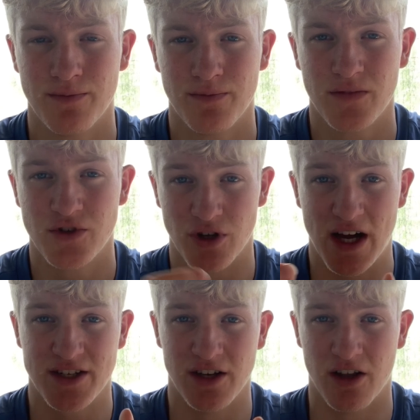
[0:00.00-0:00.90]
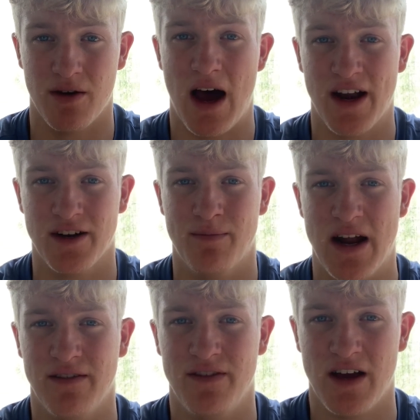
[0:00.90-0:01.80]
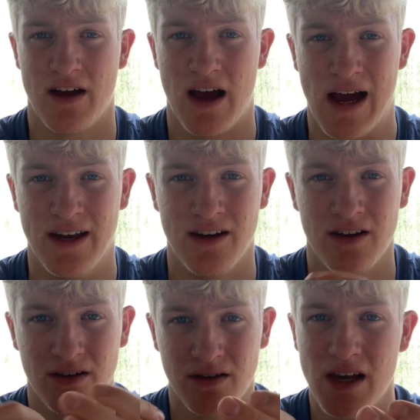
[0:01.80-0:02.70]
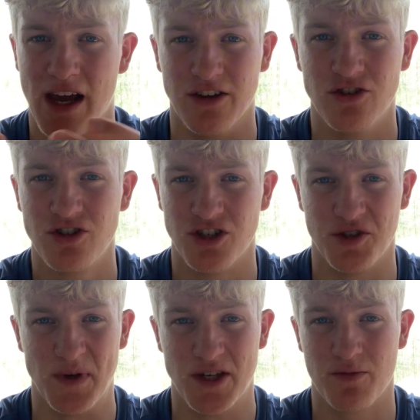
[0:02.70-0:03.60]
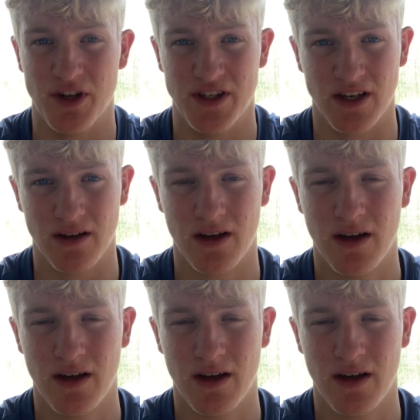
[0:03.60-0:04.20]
So that's another added benefit, and yeah, you should just be sprinting.